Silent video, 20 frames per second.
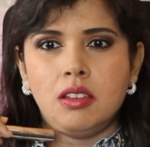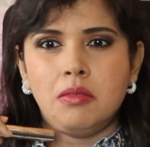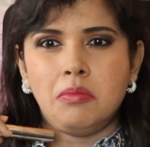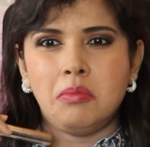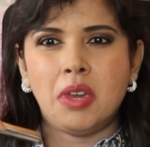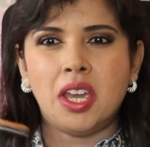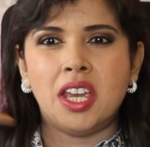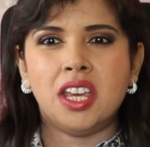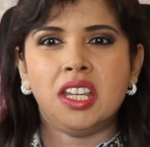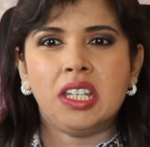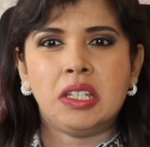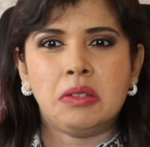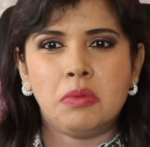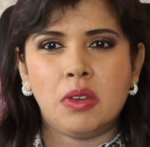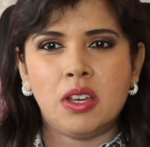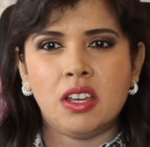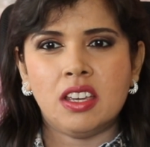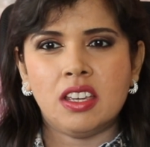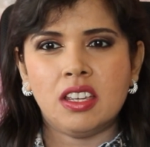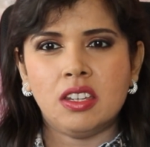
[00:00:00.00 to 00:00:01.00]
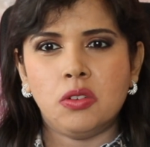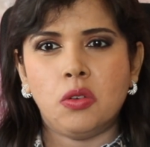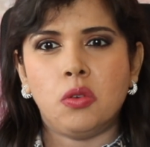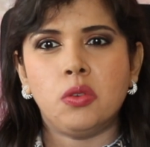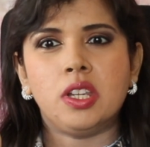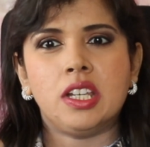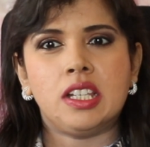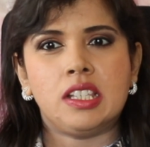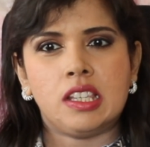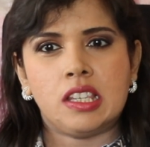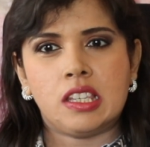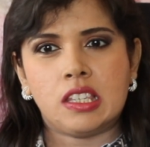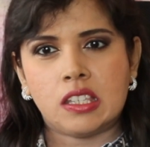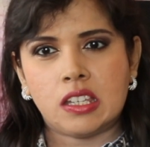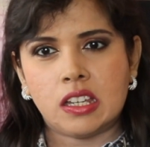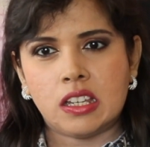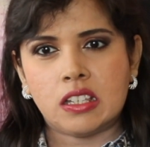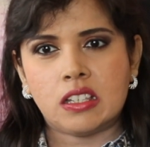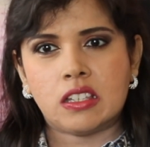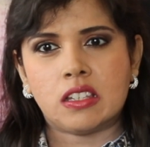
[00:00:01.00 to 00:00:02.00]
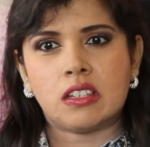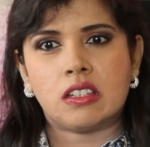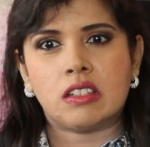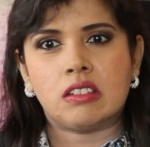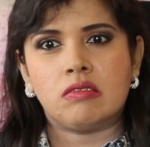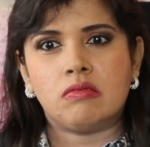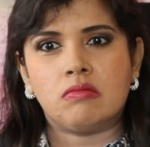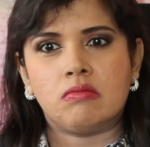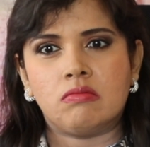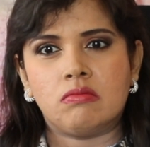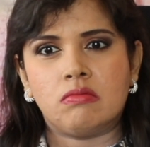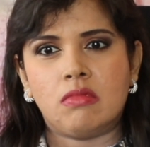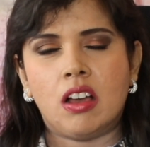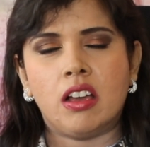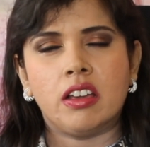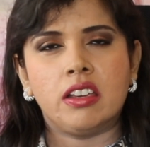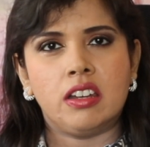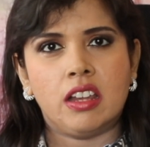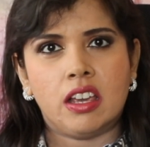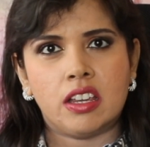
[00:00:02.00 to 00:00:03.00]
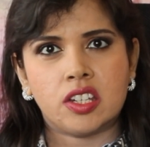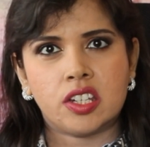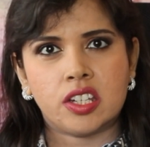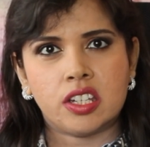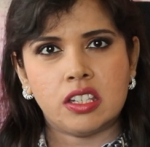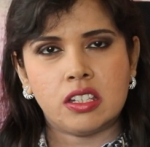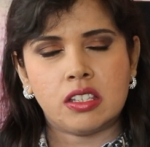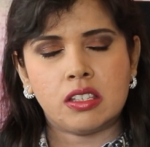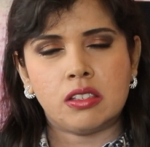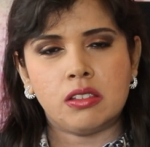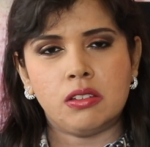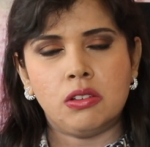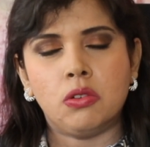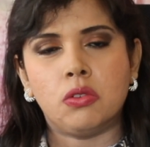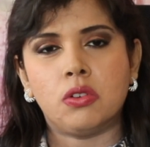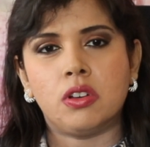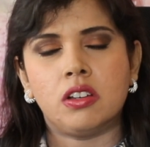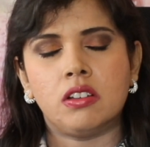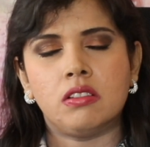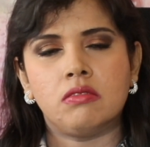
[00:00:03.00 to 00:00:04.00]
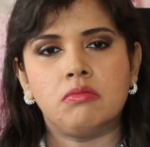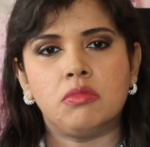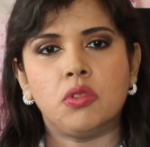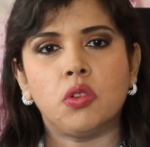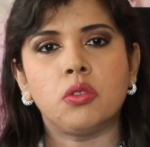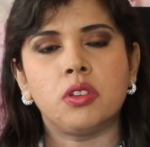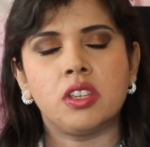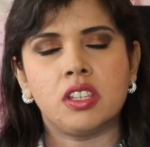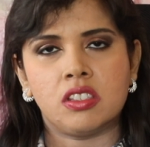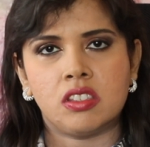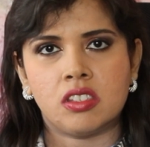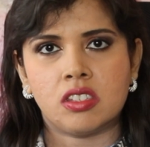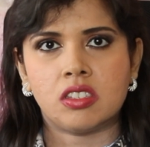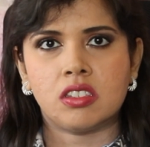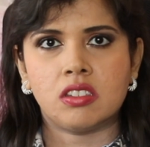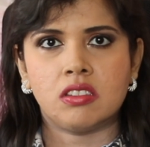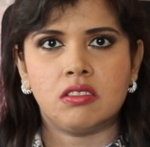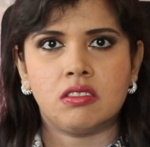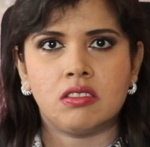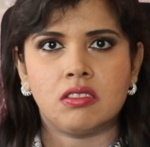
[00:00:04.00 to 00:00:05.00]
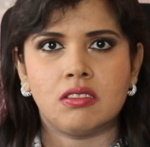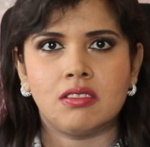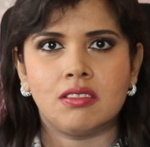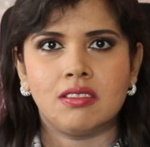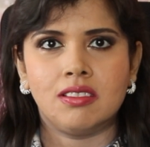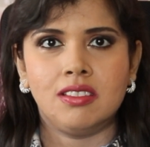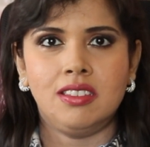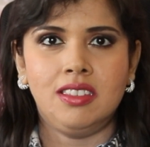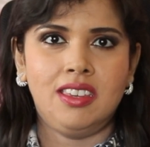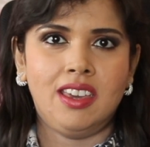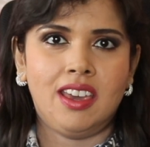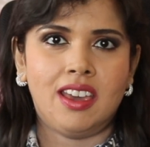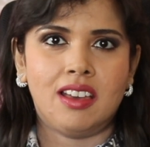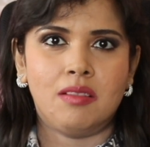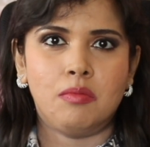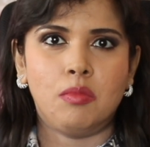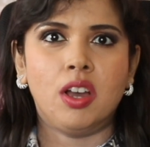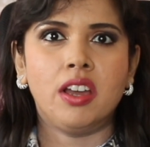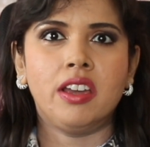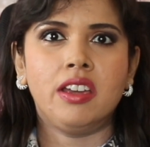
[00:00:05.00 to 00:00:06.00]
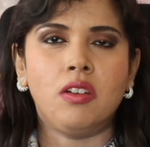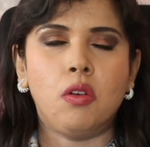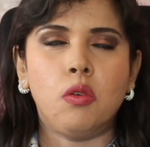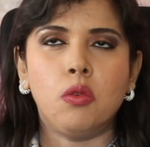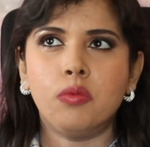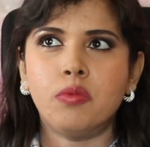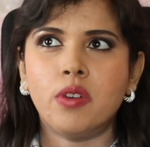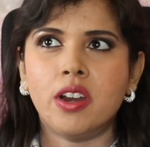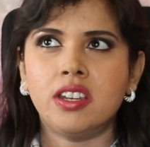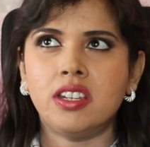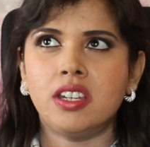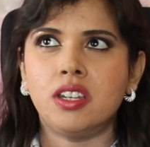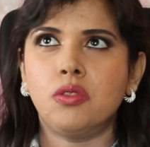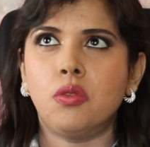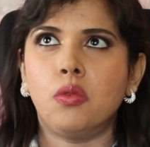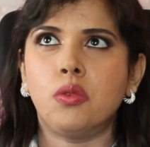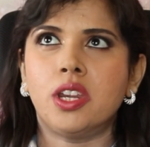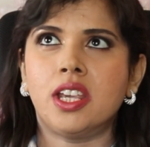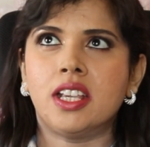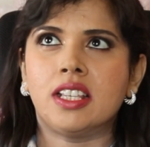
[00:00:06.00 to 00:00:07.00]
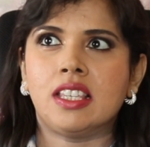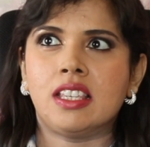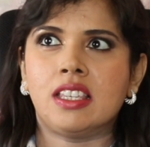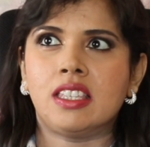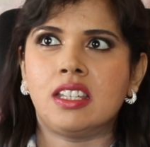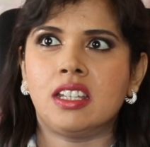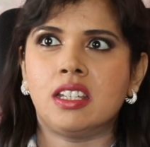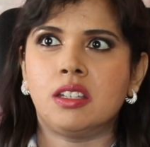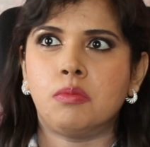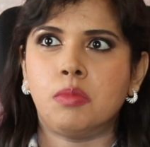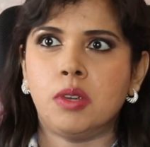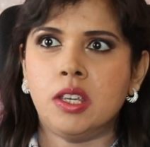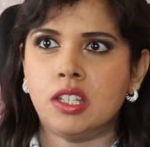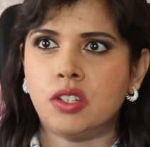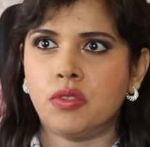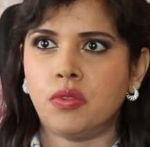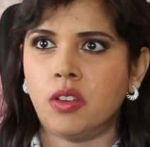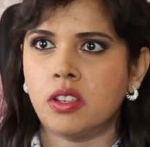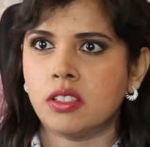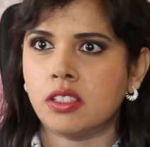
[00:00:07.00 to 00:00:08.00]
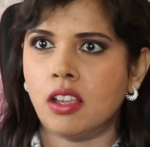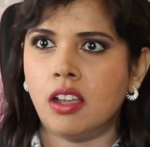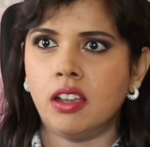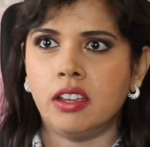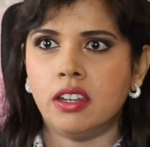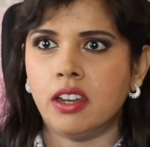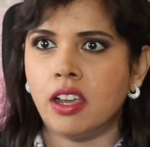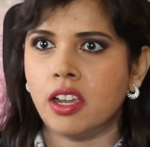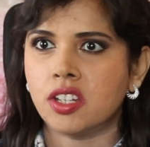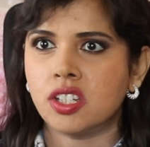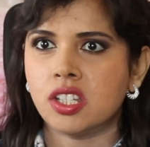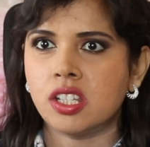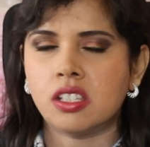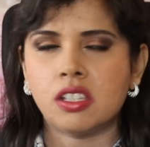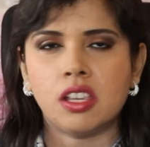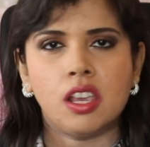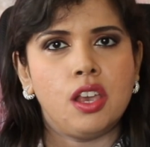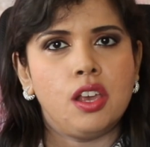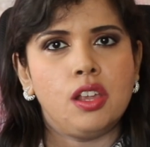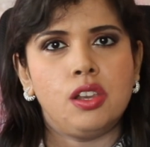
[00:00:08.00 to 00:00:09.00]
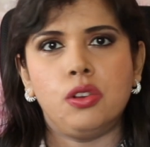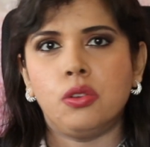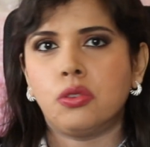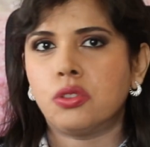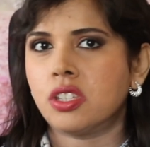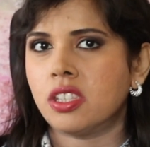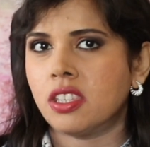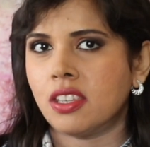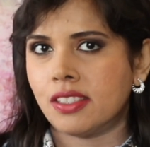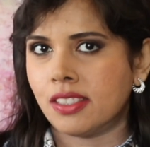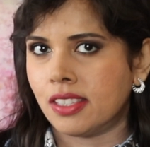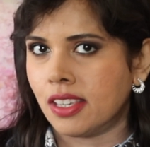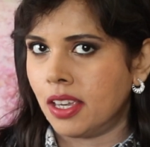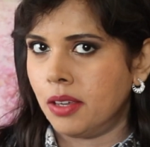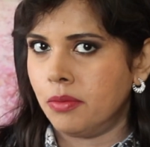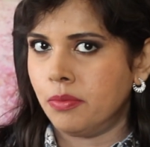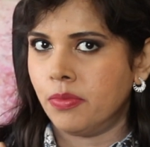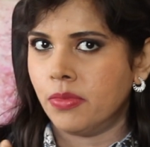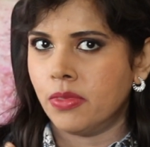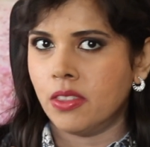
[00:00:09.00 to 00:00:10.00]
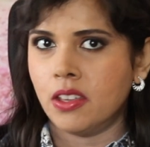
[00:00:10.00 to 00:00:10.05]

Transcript: made my non-existent eyelashes look non-existent. Yeah, my already non-existent peach fuzz eyelashes looked the same.